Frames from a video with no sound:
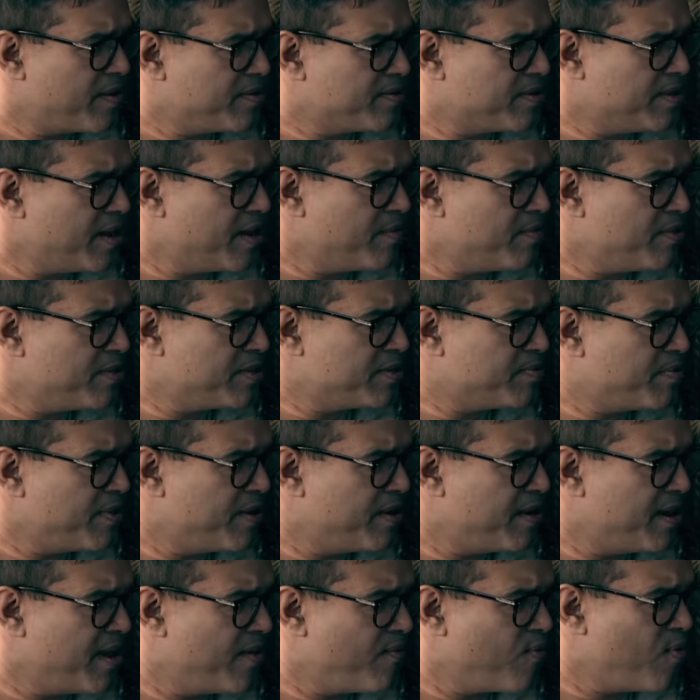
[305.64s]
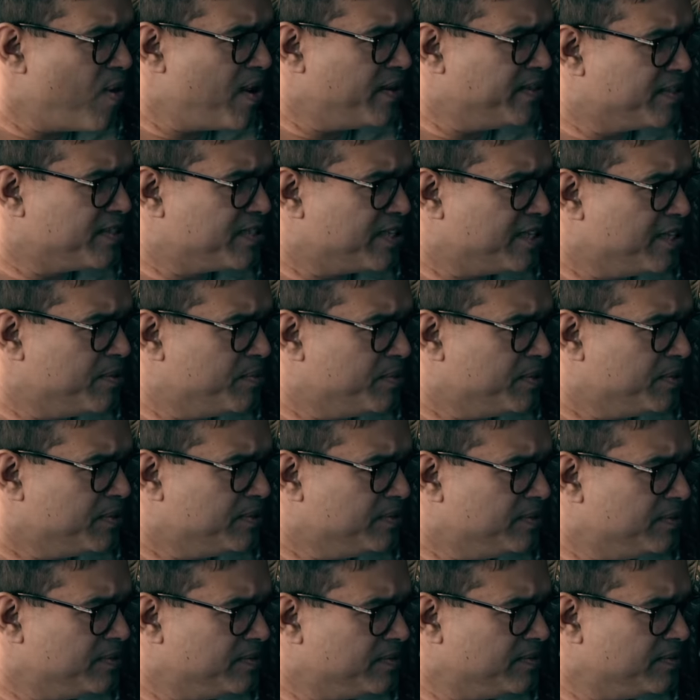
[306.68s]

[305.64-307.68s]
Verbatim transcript: Does the name of this bird have one syllable?